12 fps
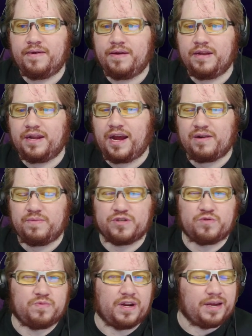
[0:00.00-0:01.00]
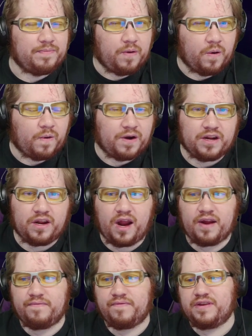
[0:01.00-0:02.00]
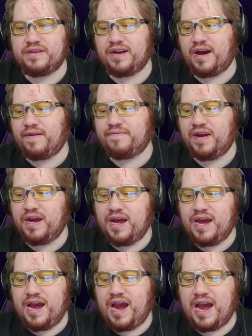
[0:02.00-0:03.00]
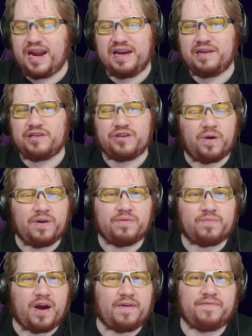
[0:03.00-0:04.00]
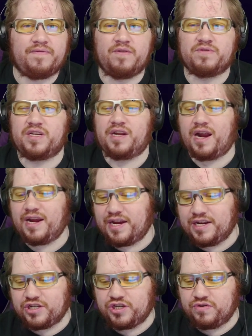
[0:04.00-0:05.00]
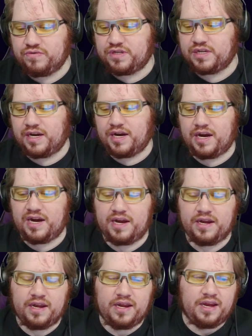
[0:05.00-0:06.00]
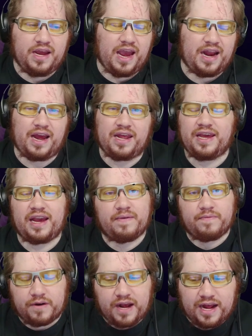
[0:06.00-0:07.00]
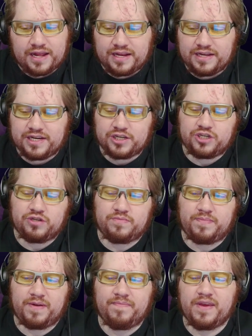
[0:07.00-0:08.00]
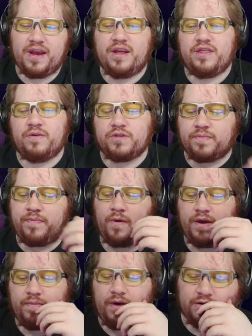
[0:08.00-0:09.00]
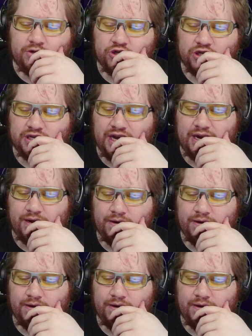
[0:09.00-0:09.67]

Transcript: luck was really poor in a lot of stuff. And it started rough. There was a lot of issues, and I think everyone had these issues. But there was a point where I was just like,